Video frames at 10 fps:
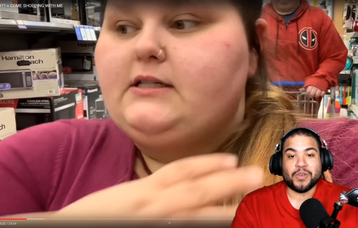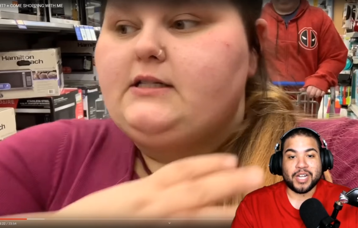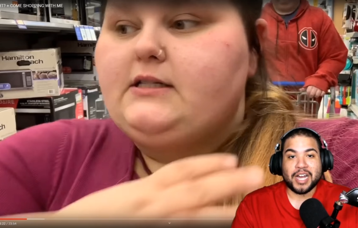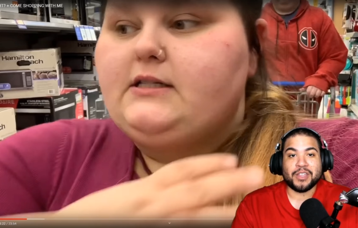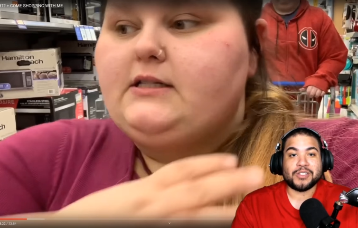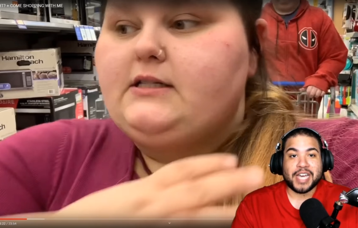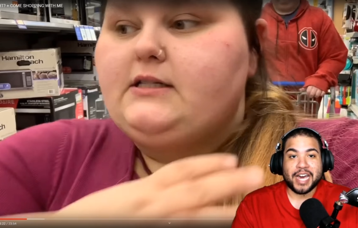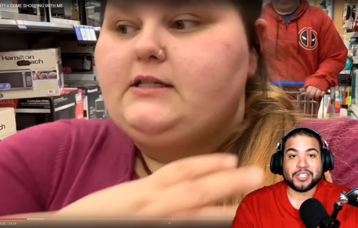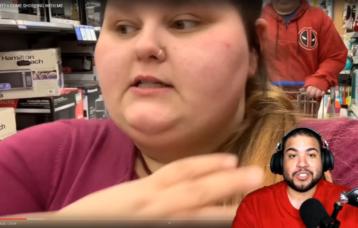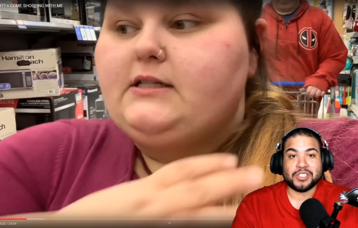Speaker 1: gotten those
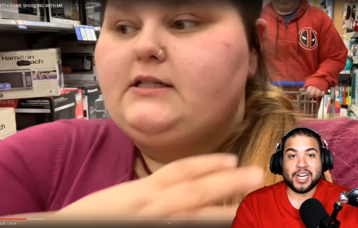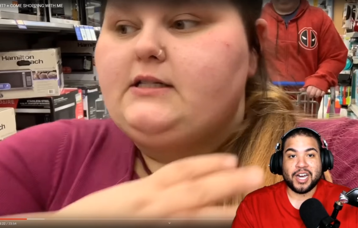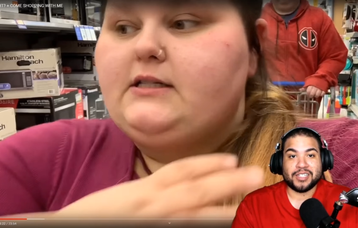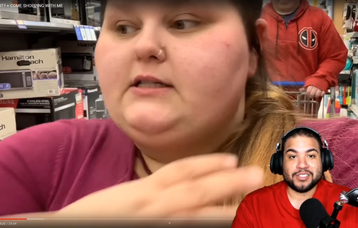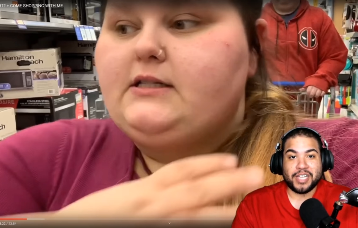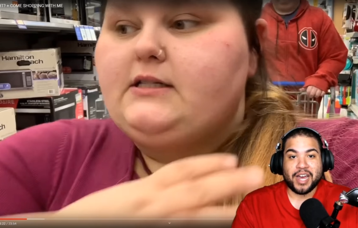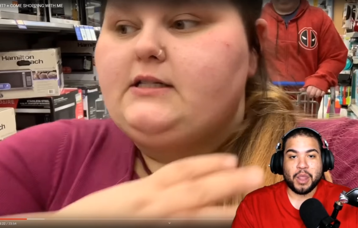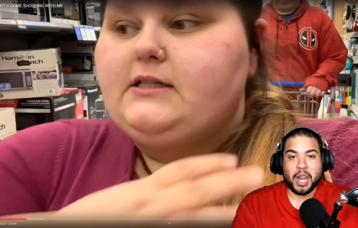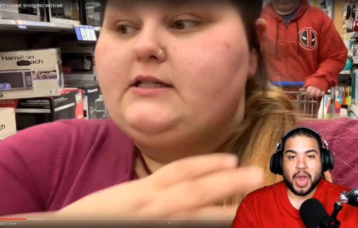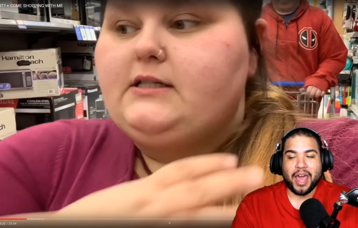action shot
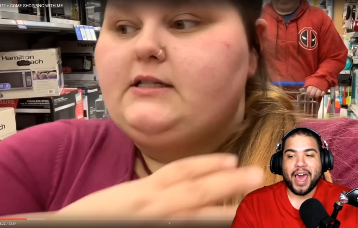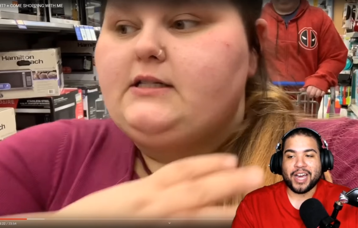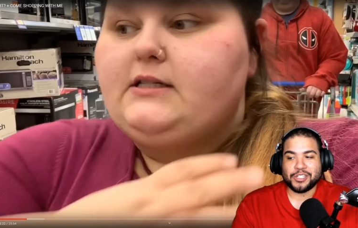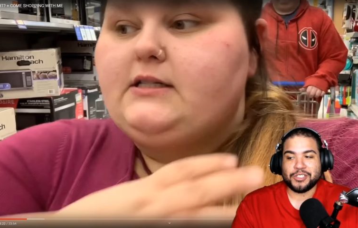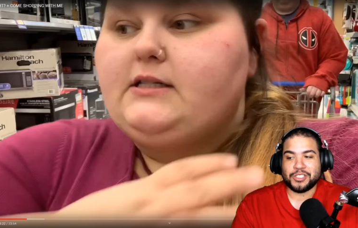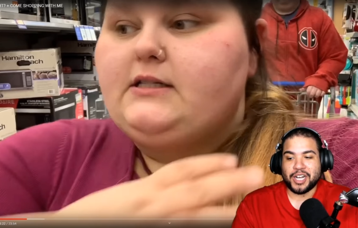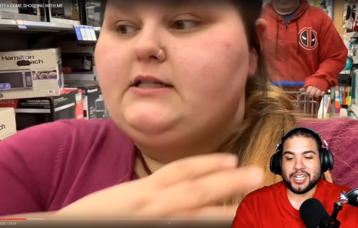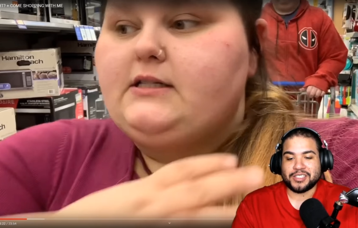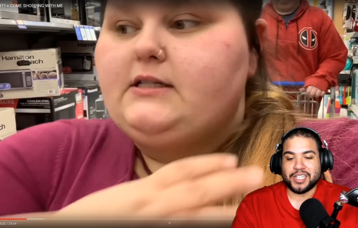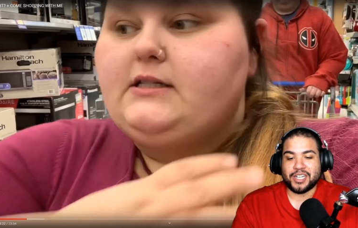action
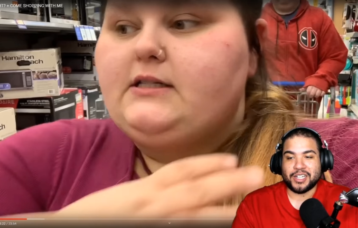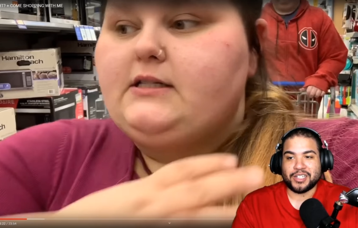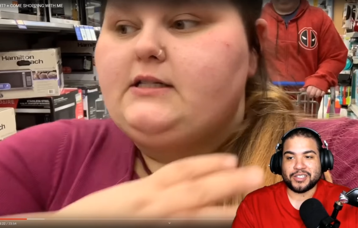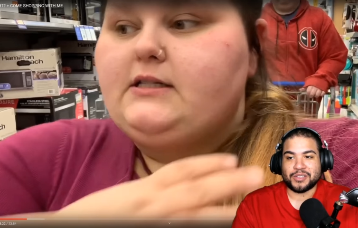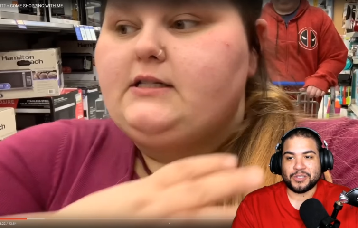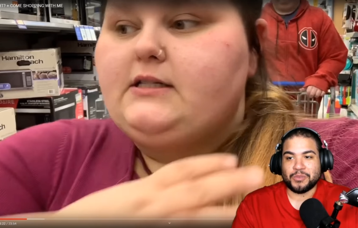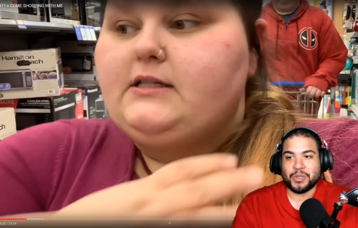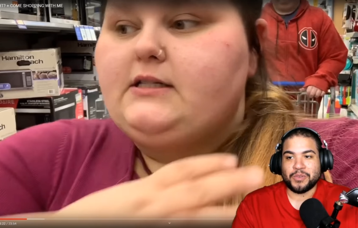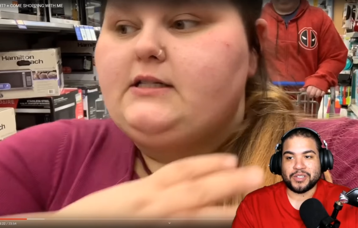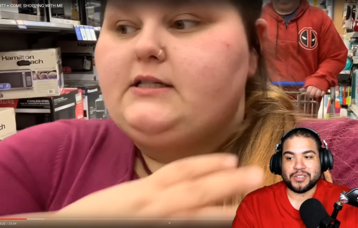shots and we
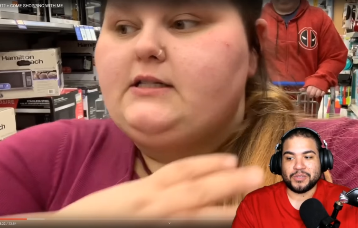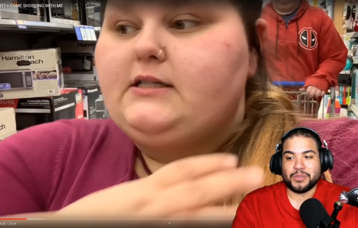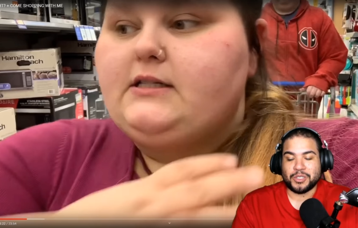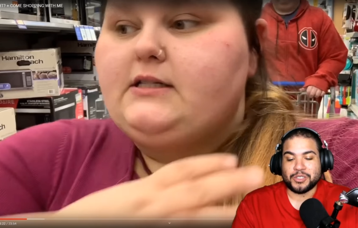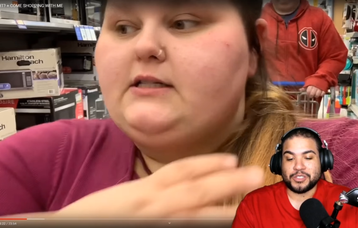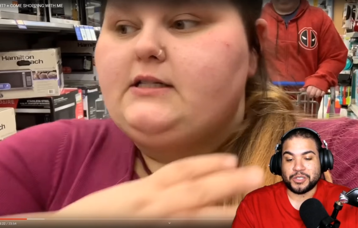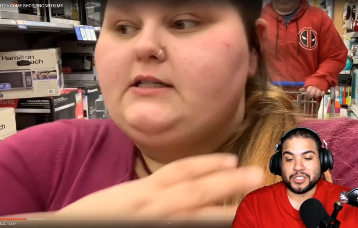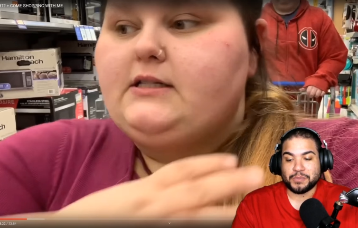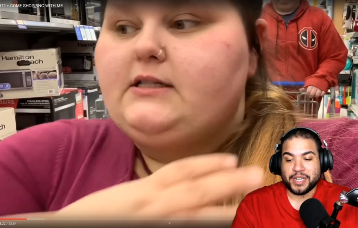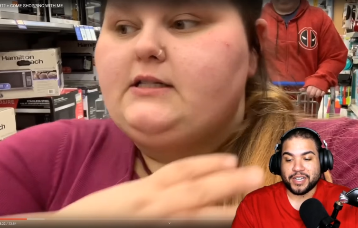would you would you'd have showed
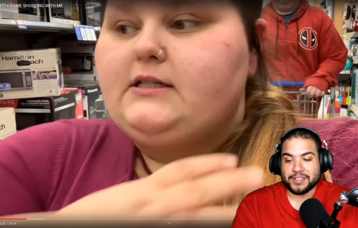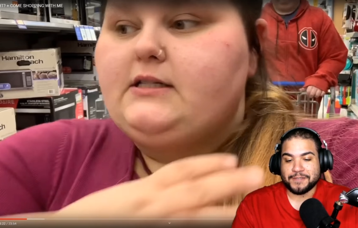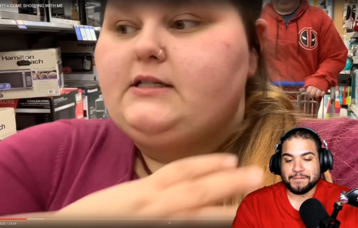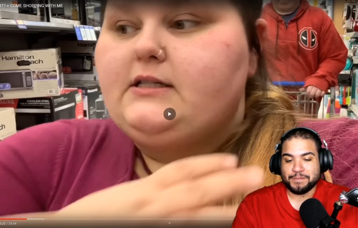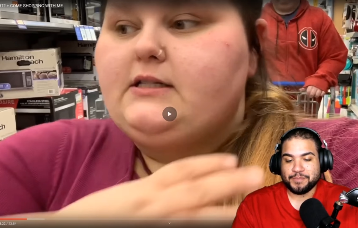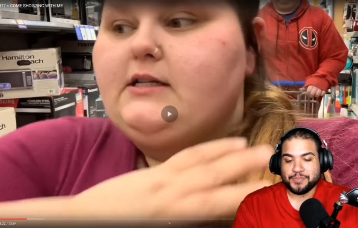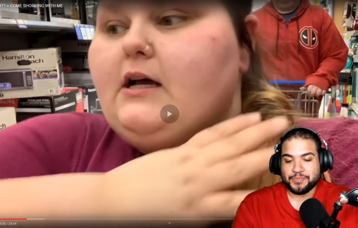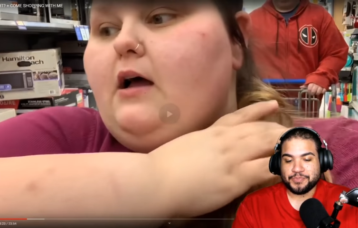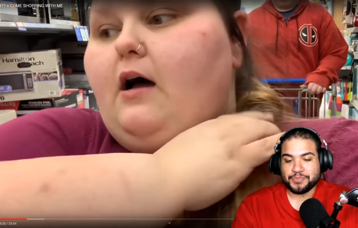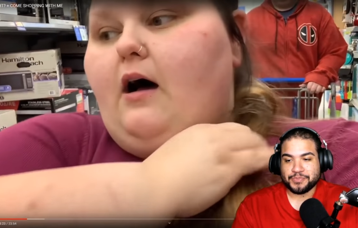us by now.
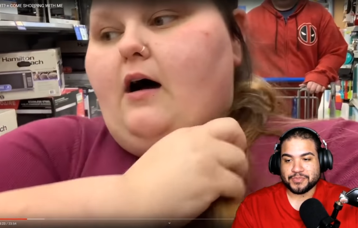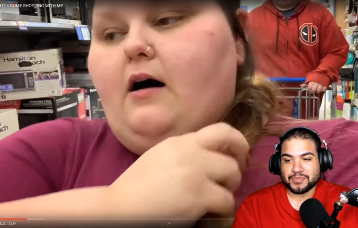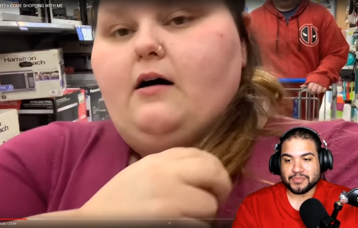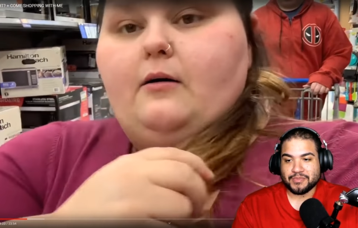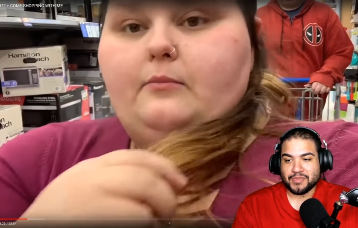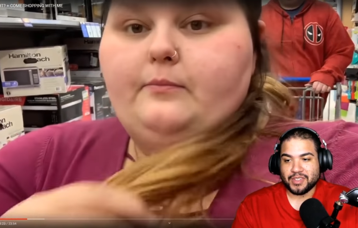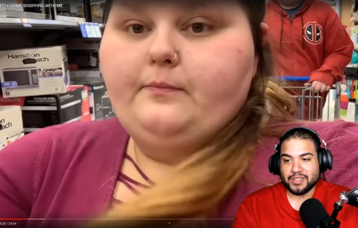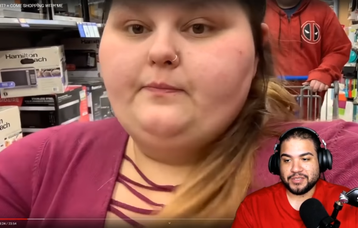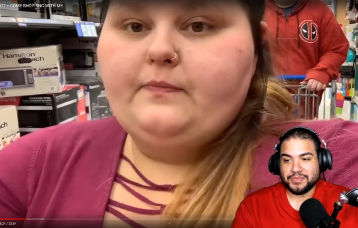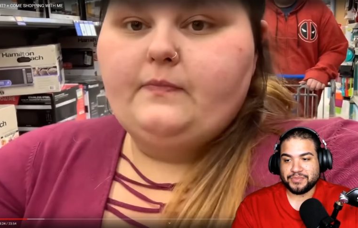
Speaker 2: Um,
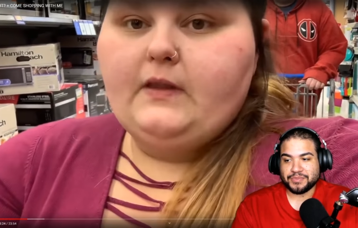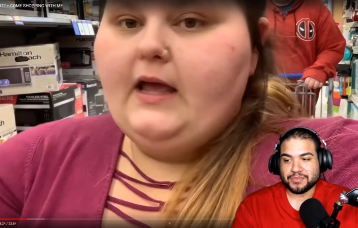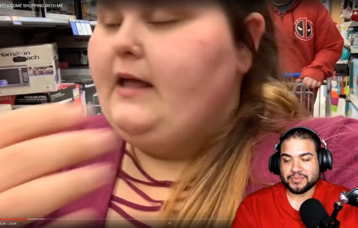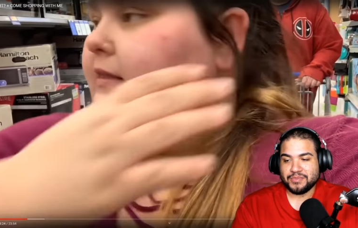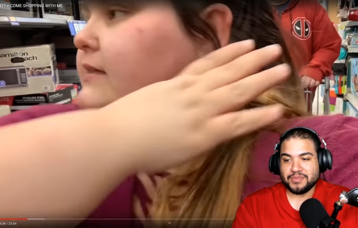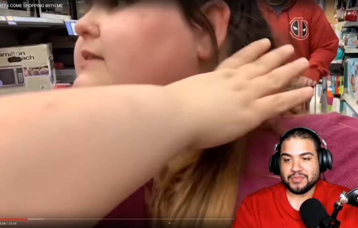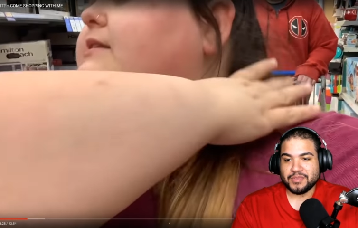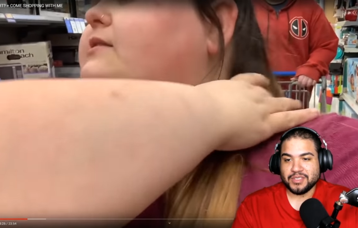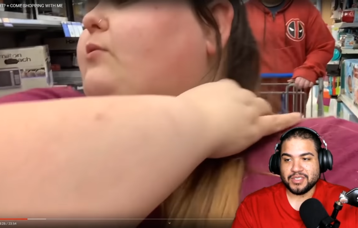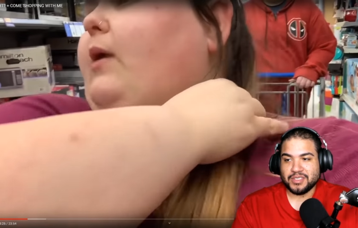and this
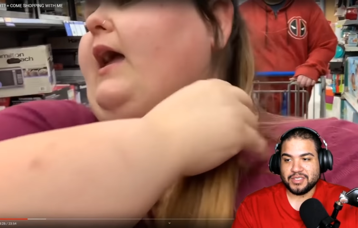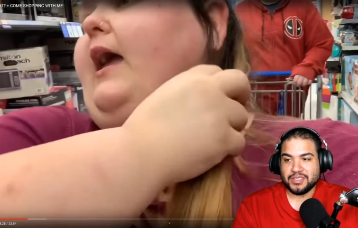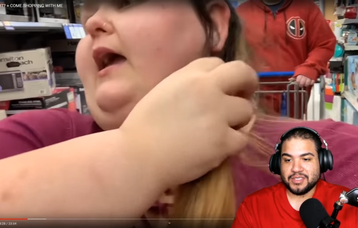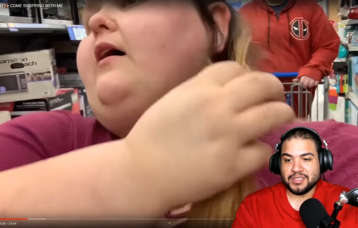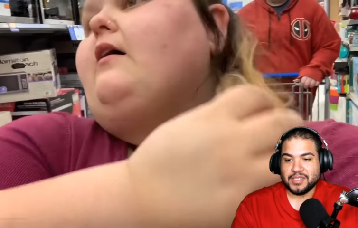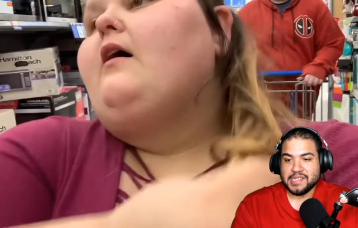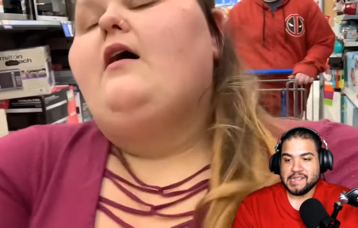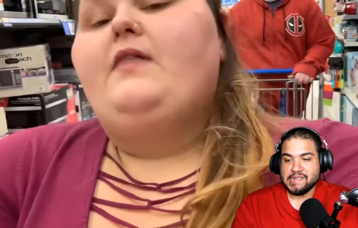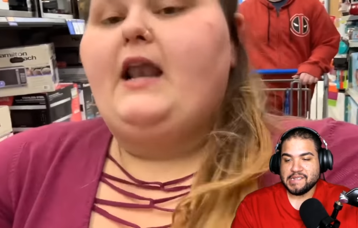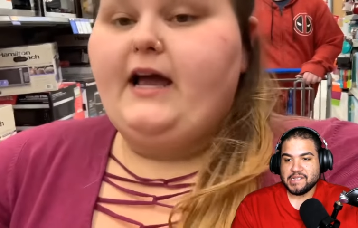is the way
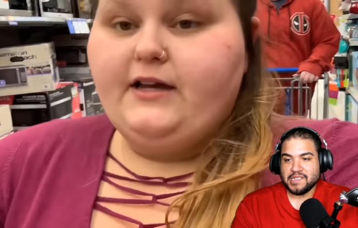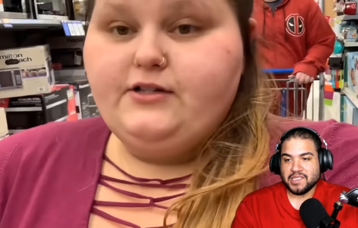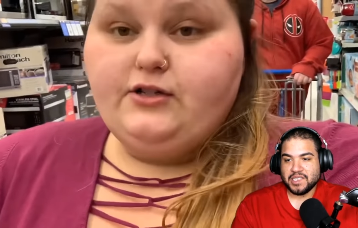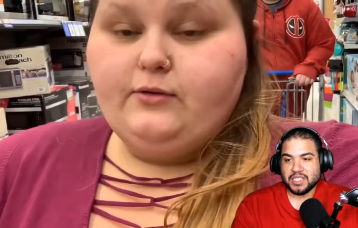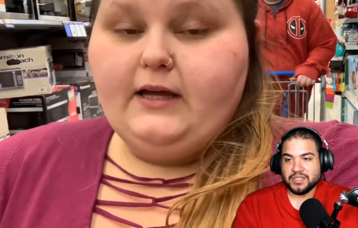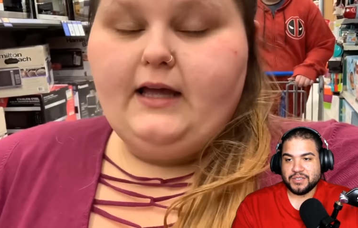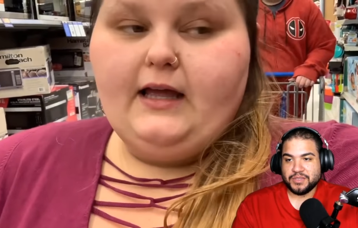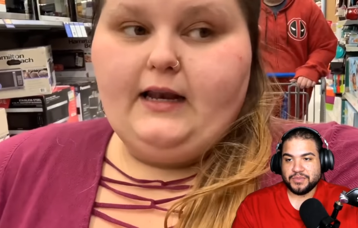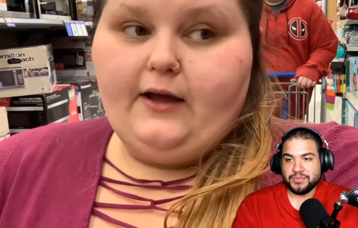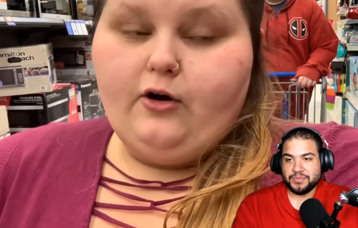that I can do
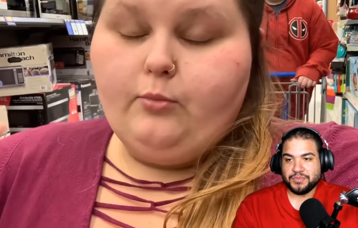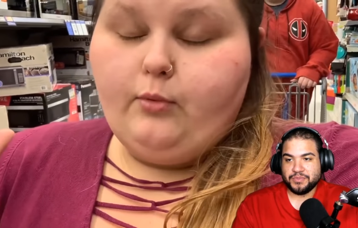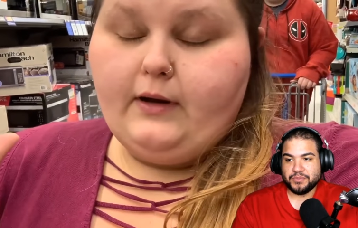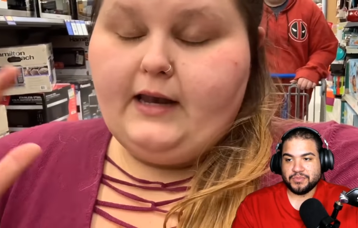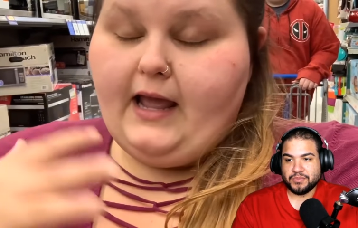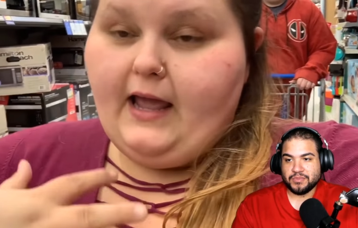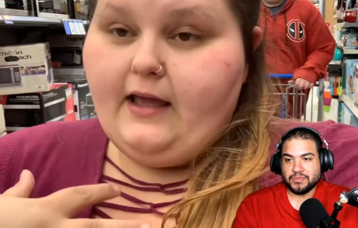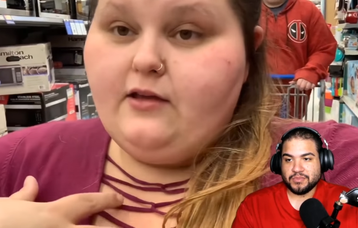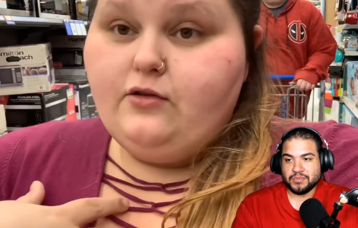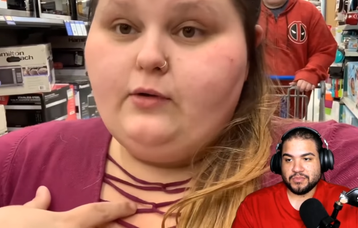it. And I hope one
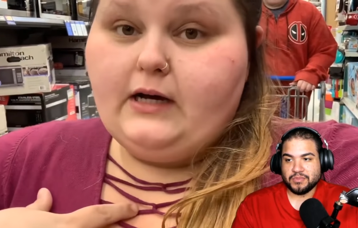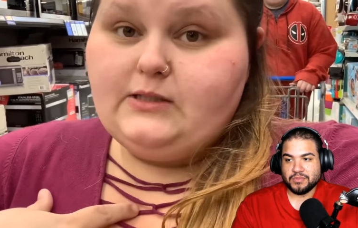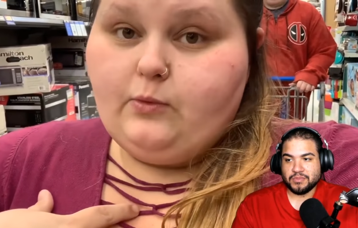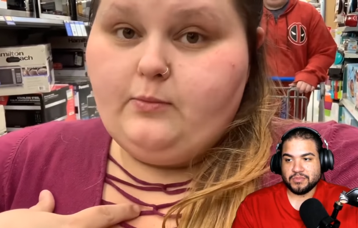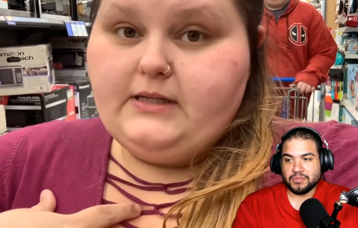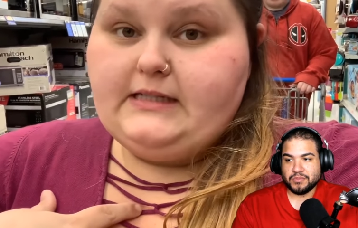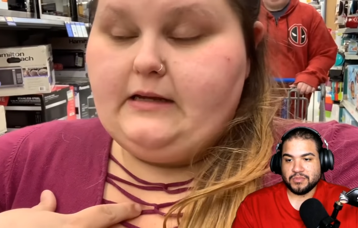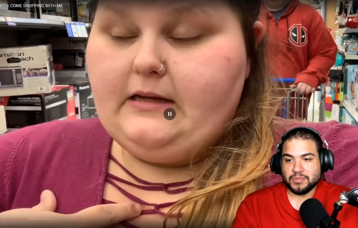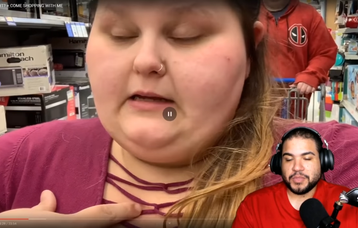day you guys won't be seeing me. But